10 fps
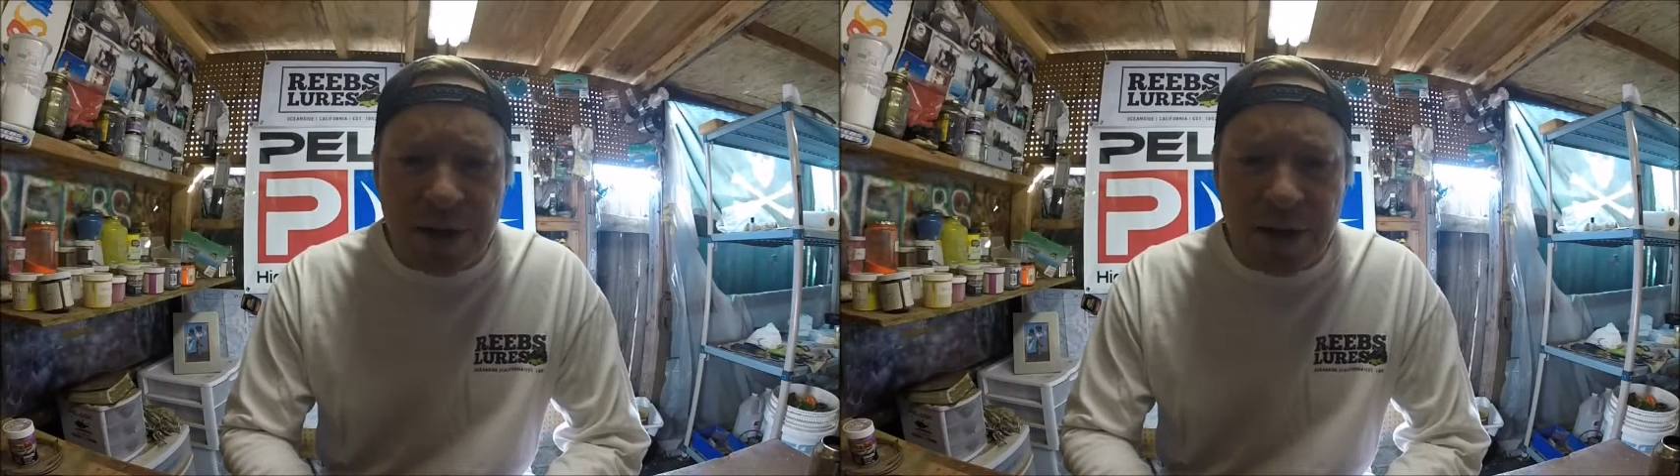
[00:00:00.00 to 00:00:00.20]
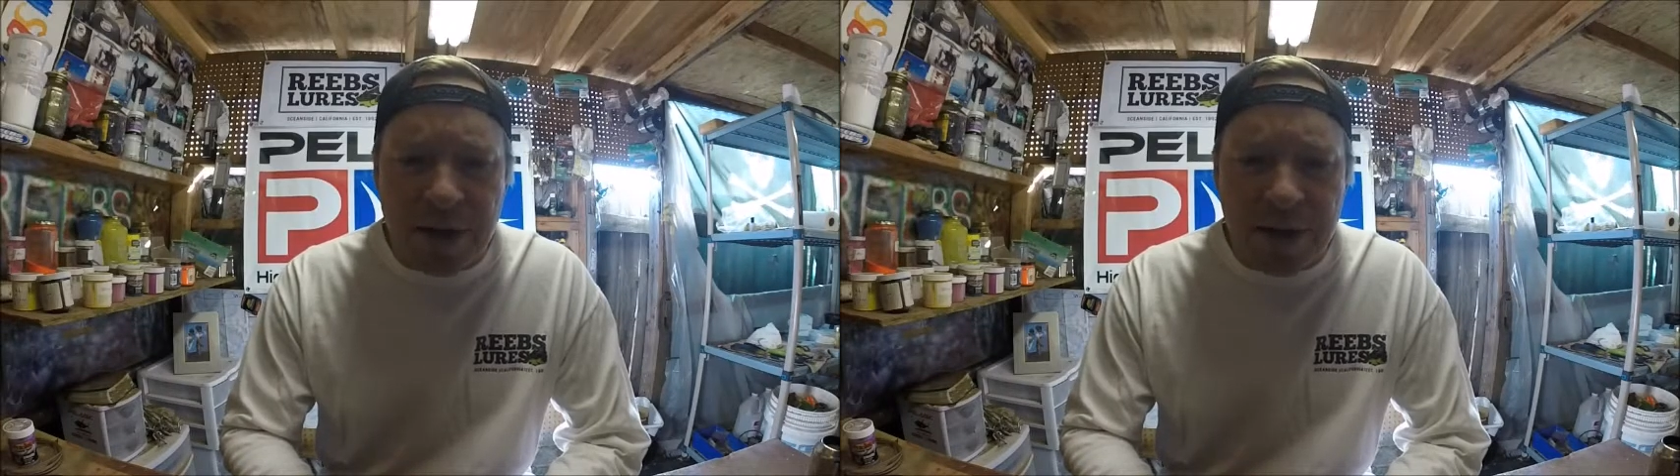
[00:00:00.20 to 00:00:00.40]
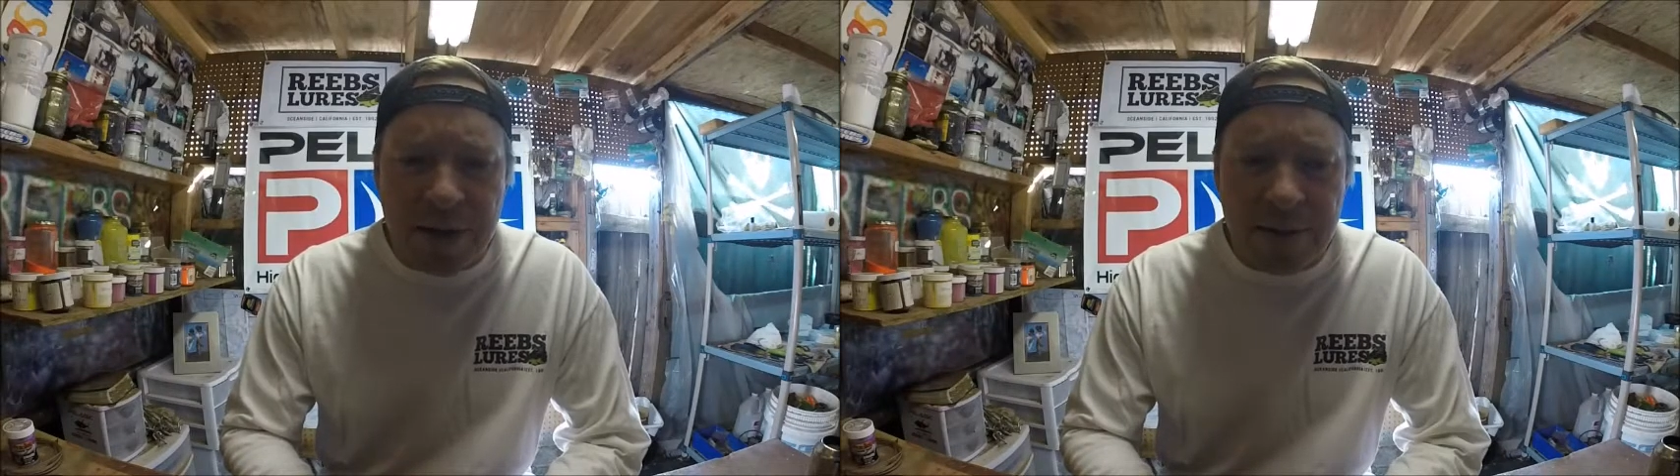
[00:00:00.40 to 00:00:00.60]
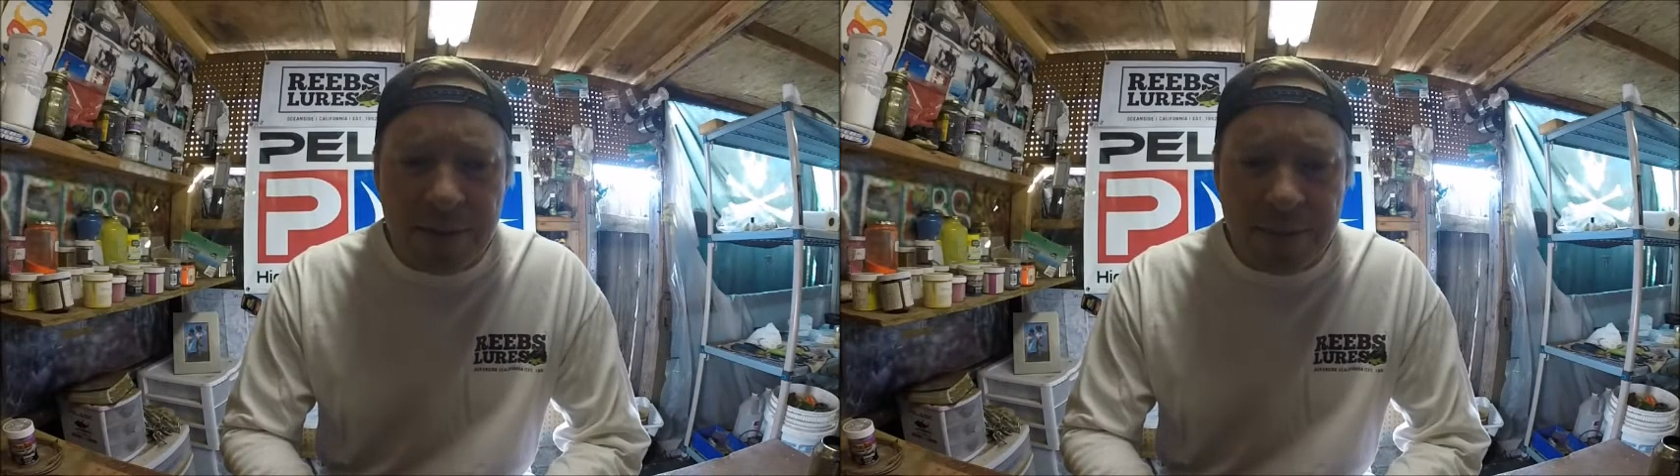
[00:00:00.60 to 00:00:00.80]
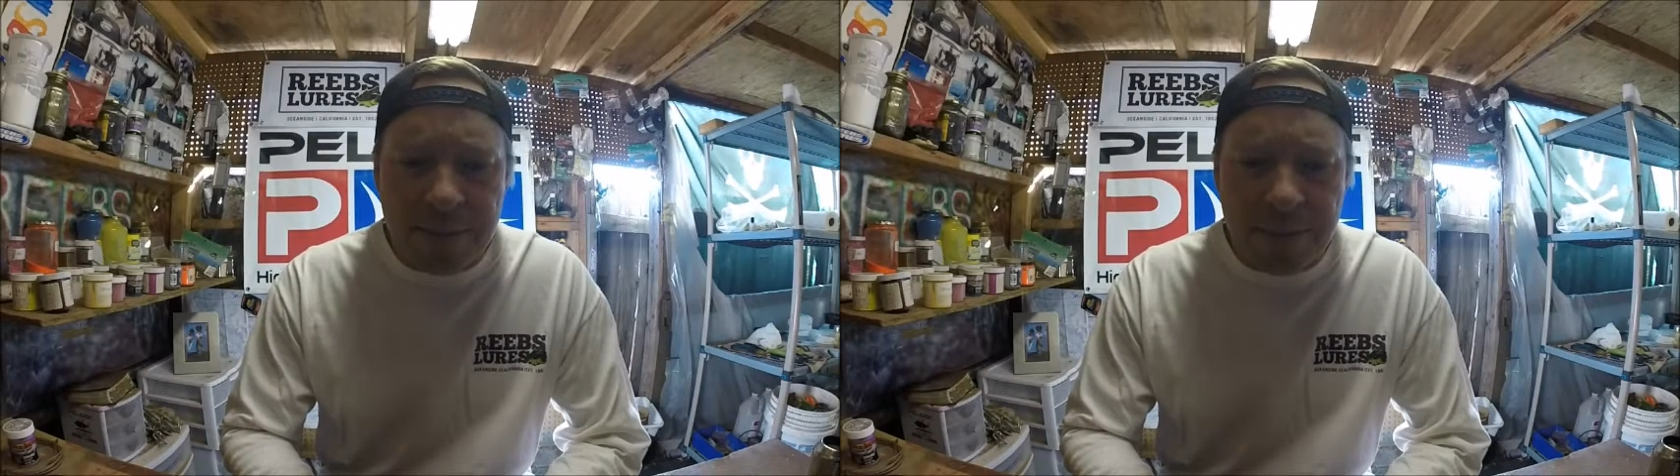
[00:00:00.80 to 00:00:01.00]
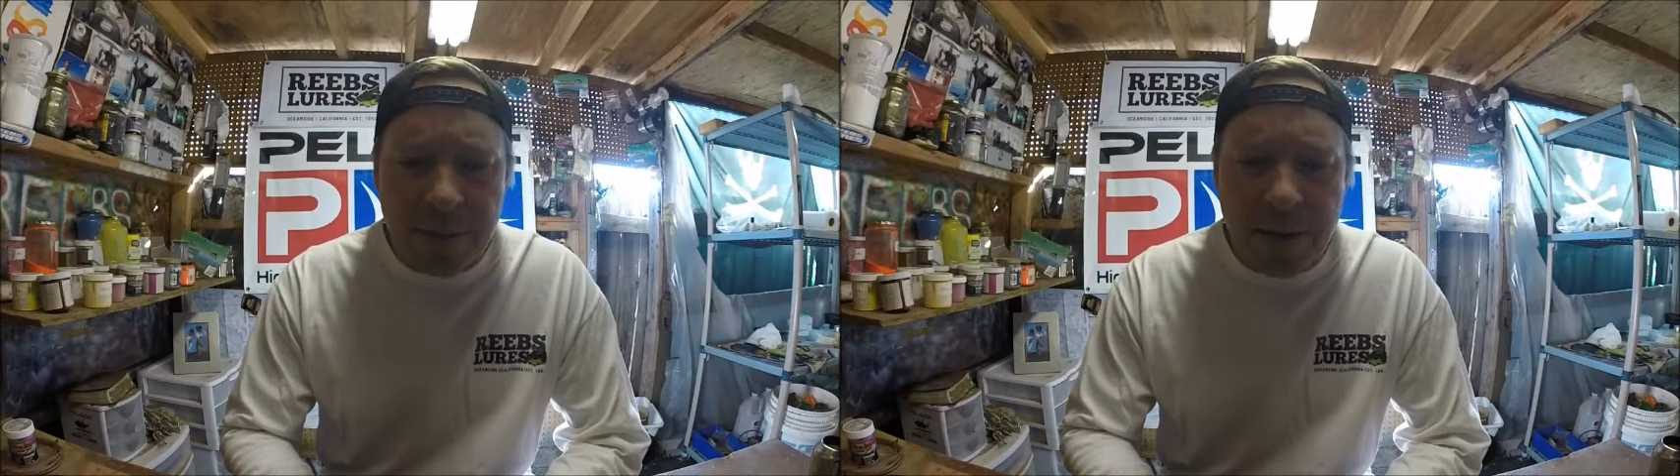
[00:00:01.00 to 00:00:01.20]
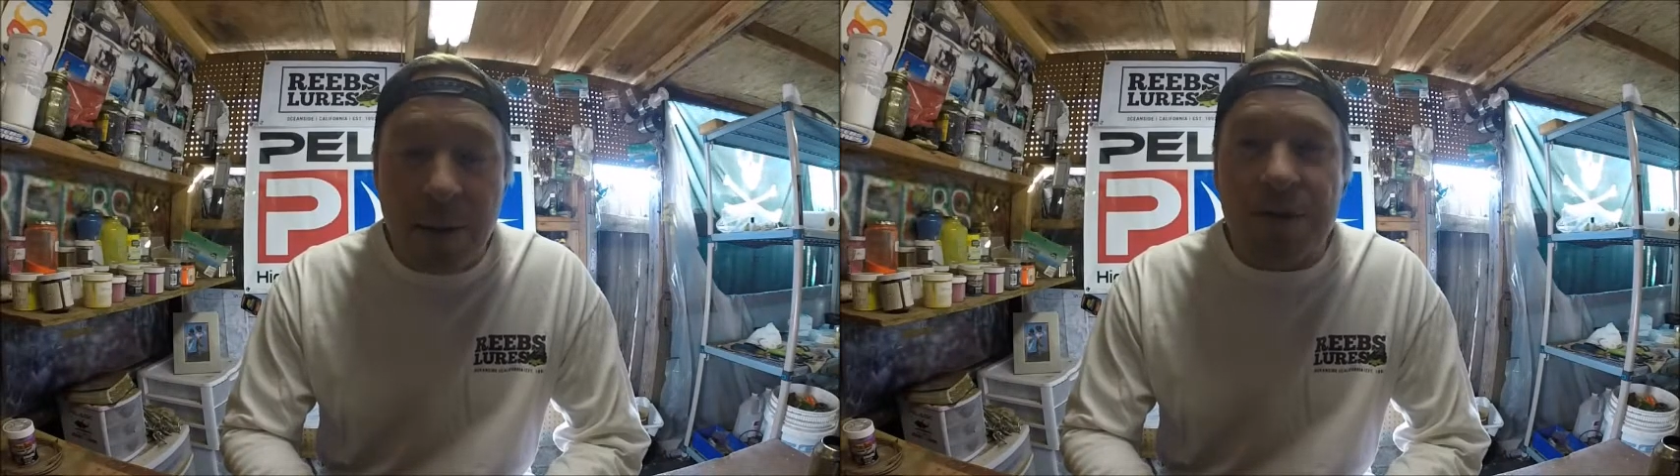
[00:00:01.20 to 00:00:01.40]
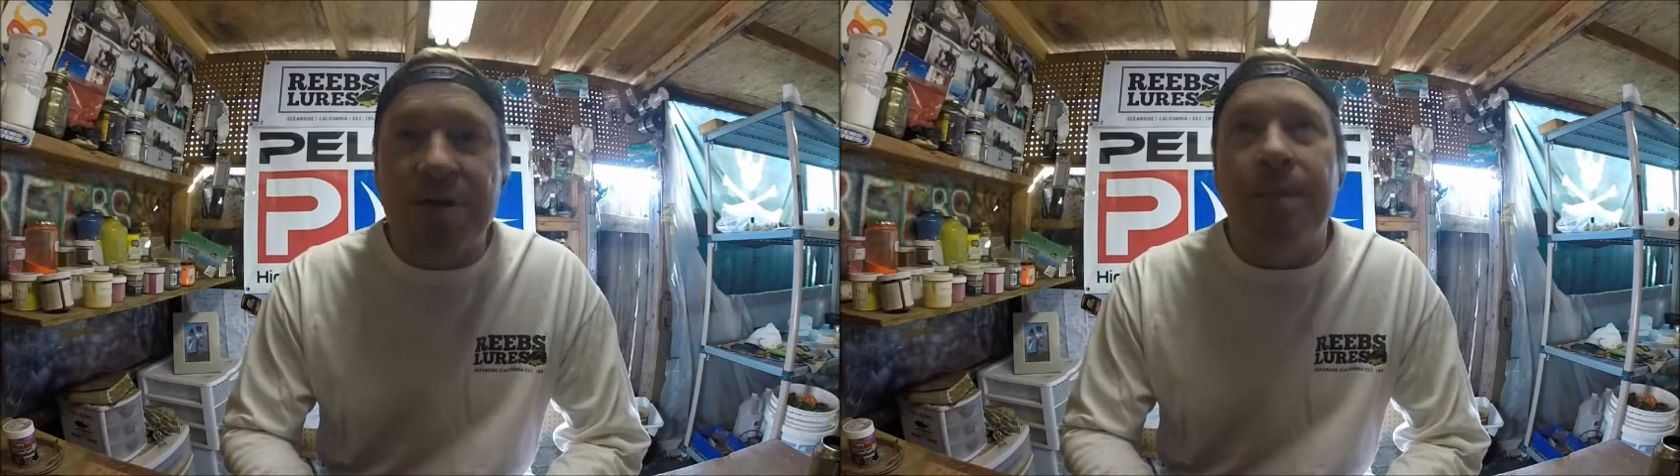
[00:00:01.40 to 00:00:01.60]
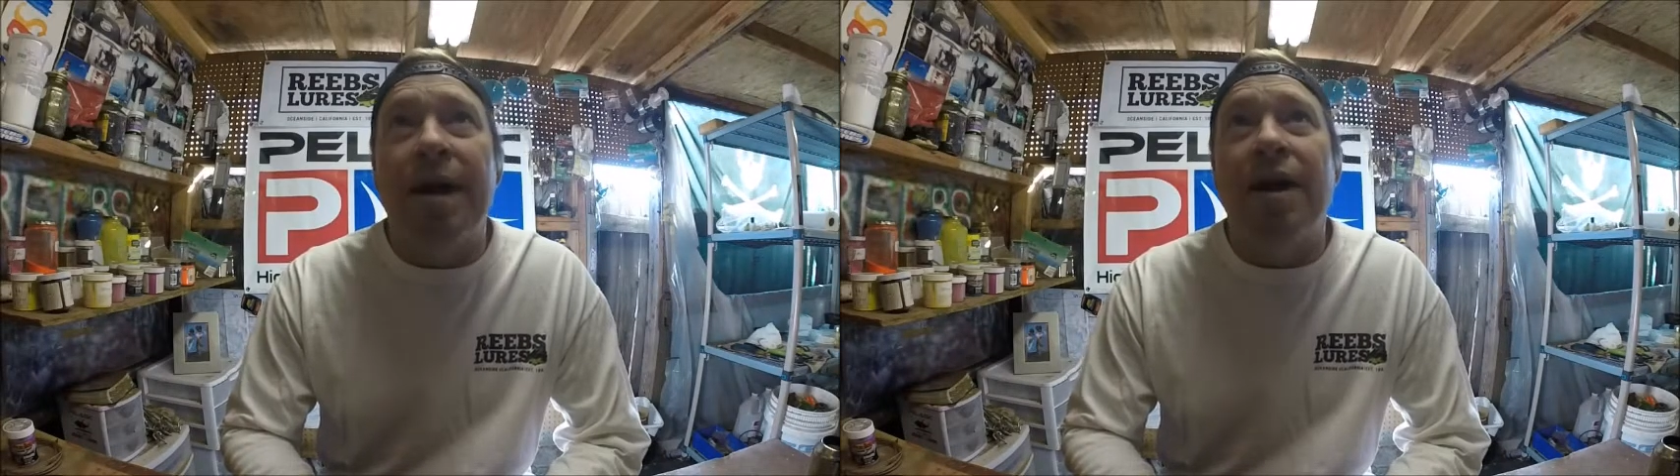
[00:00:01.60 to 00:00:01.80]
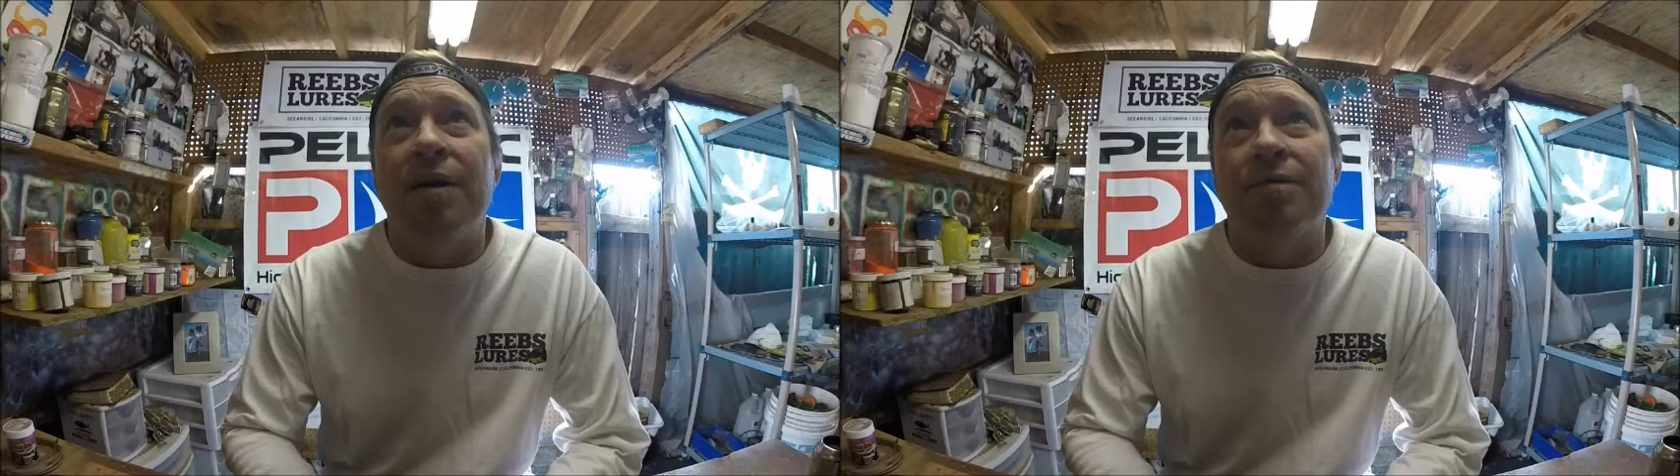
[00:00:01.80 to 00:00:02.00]
I was
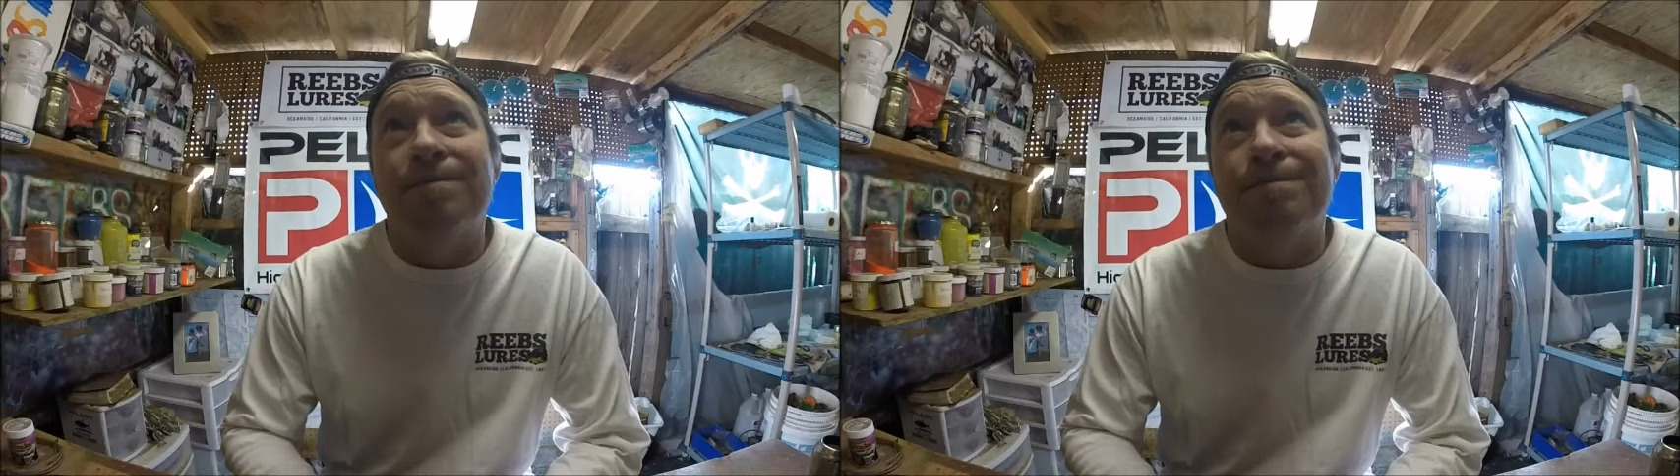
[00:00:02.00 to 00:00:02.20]
about